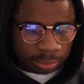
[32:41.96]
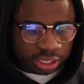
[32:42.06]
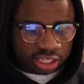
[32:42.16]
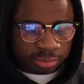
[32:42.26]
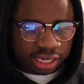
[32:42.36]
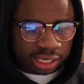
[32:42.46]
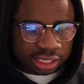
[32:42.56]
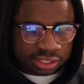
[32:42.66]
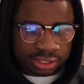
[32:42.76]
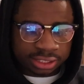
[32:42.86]
Because my knight
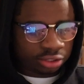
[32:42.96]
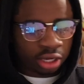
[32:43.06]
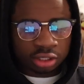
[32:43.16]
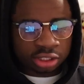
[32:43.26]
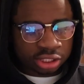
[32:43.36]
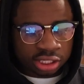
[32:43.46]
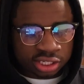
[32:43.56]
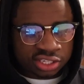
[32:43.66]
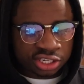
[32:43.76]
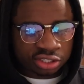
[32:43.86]
is here,
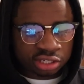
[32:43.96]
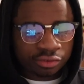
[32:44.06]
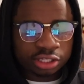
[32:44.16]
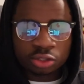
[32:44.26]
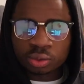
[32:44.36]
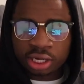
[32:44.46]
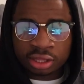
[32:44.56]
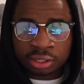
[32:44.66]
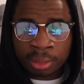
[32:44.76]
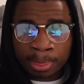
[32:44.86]
it's here, it's not really doing
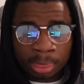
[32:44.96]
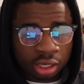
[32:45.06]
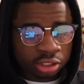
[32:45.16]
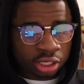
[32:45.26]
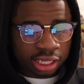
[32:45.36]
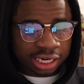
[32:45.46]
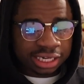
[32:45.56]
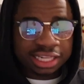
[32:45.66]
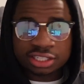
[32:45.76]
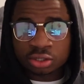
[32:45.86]
anything, and I
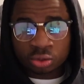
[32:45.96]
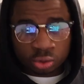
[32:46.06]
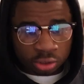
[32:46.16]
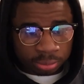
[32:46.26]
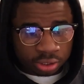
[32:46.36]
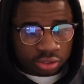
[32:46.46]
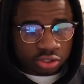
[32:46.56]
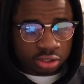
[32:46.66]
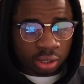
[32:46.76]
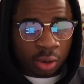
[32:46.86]
needed to go do something.
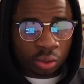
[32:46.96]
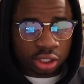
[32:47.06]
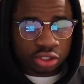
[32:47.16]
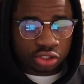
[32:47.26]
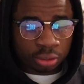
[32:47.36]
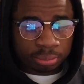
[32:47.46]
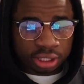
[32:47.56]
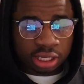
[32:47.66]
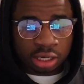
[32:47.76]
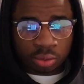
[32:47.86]
So I wanted to jump
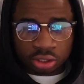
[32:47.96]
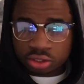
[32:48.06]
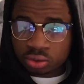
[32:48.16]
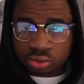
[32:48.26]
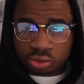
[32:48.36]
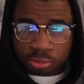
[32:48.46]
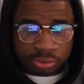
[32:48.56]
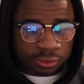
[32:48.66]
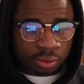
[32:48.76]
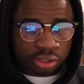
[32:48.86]
in and I wanted to go do
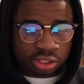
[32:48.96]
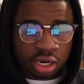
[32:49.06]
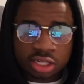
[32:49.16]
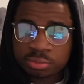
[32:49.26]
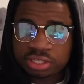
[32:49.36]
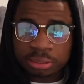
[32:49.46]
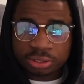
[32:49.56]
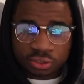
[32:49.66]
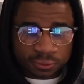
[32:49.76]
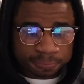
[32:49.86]
something. I wanted to cause some
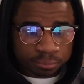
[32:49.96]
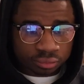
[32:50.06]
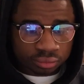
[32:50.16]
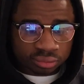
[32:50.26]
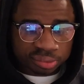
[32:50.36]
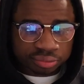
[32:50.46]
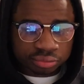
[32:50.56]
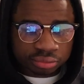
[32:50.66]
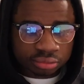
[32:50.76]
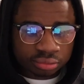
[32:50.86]
damage.
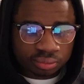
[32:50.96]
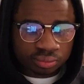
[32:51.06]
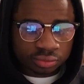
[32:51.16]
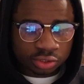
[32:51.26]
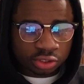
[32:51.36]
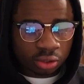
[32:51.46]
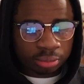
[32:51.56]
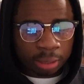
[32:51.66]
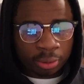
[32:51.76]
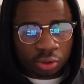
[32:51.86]
So
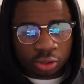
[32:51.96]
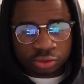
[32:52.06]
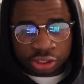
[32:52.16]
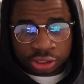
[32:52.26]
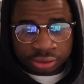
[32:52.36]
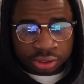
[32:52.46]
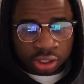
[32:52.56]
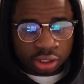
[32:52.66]
my opponent goes here.